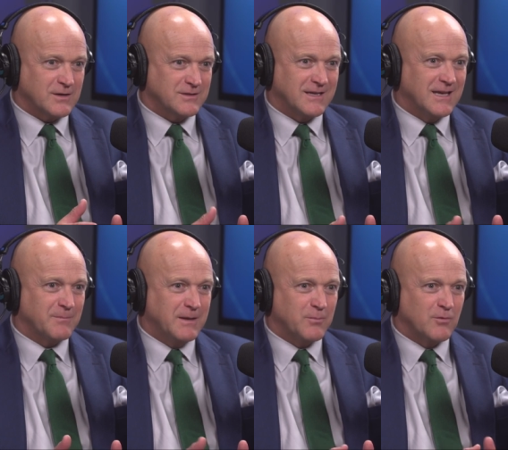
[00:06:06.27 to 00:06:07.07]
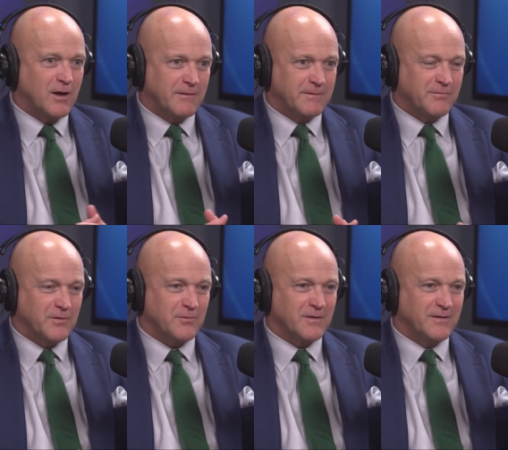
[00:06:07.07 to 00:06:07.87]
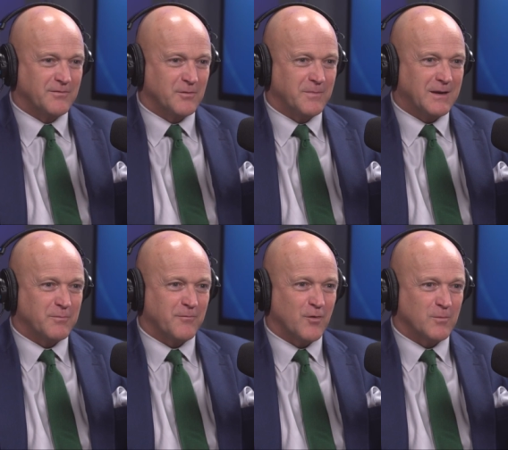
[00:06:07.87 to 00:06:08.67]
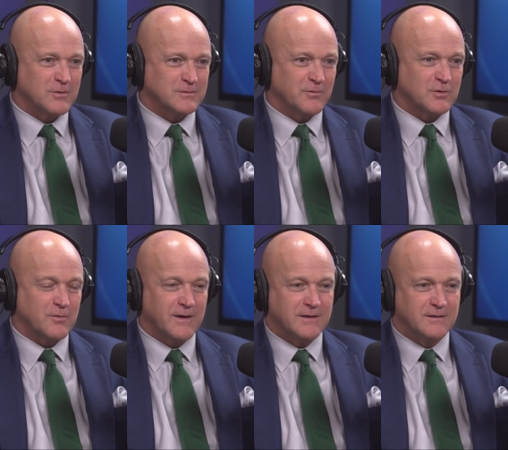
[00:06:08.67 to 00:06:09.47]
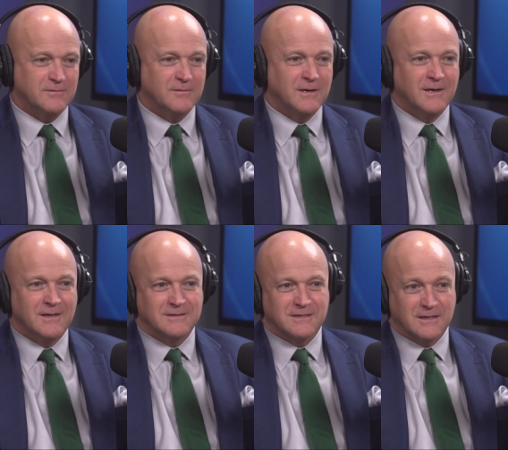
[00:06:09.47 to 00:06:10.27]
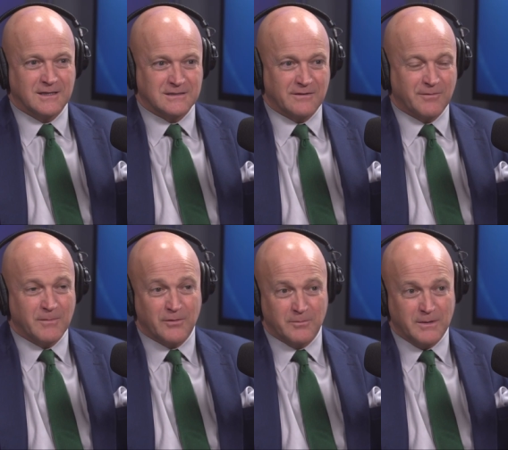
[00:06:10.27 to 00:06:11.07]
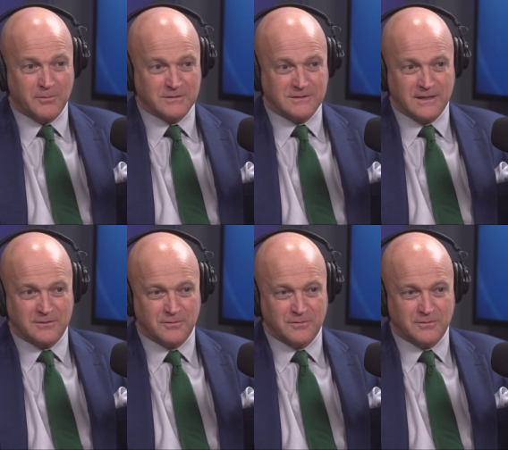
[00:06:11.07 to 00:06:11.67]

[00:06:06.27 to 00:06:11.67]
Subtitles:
actually kick people off if they're bad performers or they're trying to solicit from other members. Is that true?